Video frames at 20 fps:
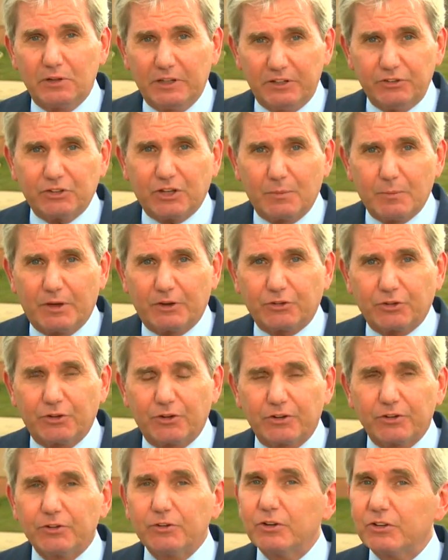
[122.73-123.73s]
police
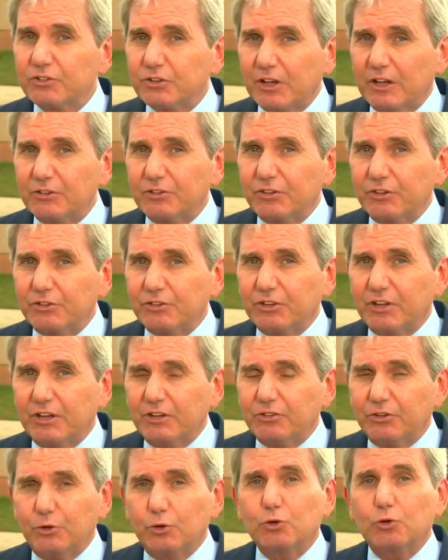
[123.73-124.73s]
commissioner to discuss the
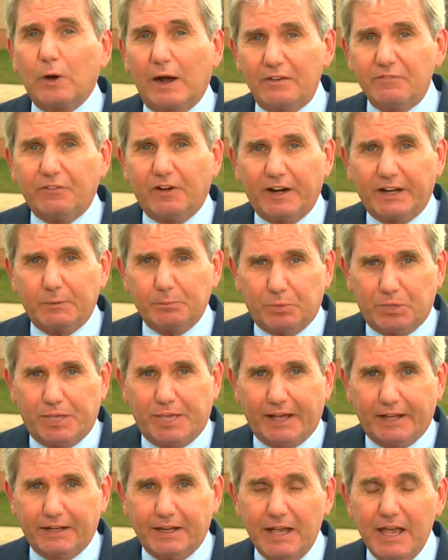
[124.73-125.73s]
city's new crime-fighting
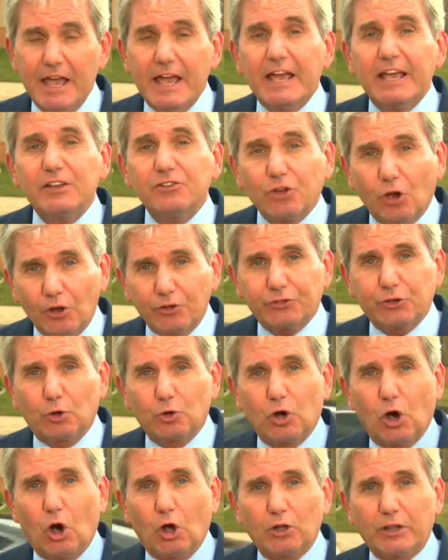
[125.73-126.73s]
plan. He's
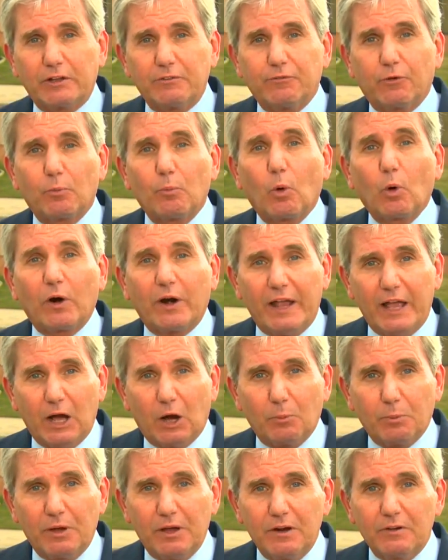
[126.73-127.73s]
also calling for more
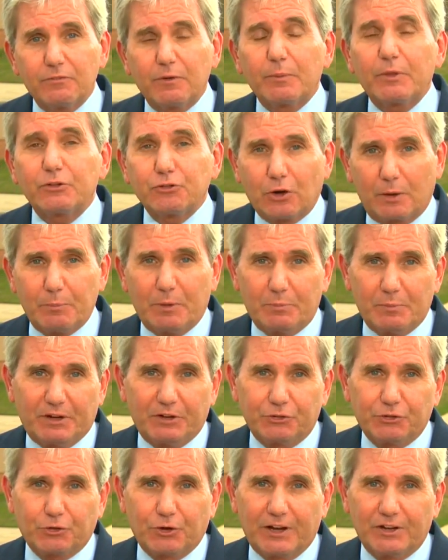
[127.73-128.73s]
help from the Trump
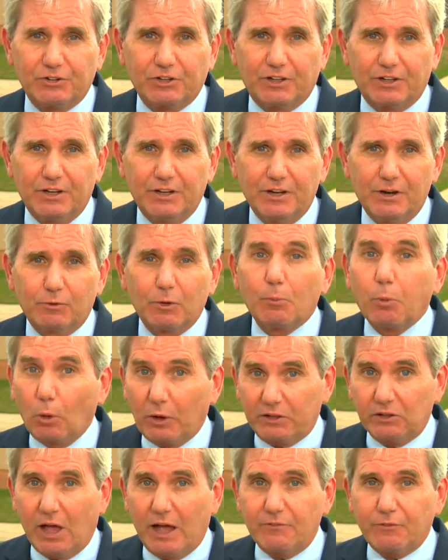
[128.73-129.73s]
administration.
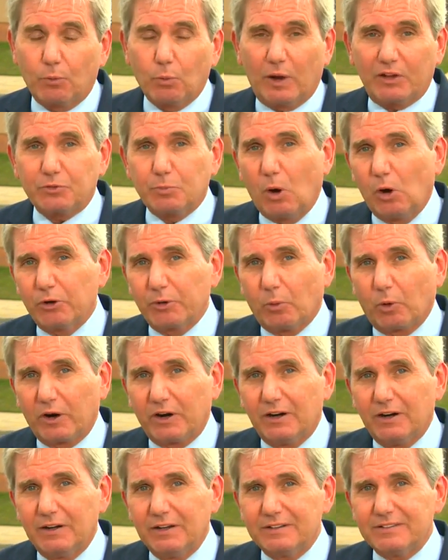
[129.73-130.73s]
Reporting live from West
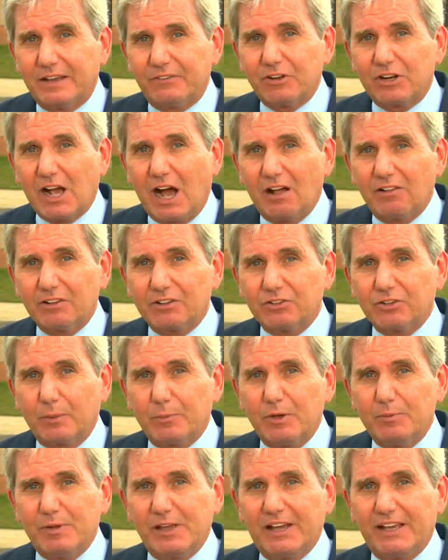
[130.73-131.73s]
Baltimore, David
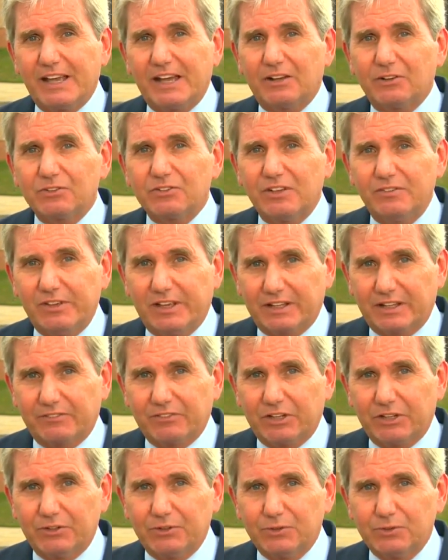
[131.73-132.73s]
Collins, WBAL-TV 11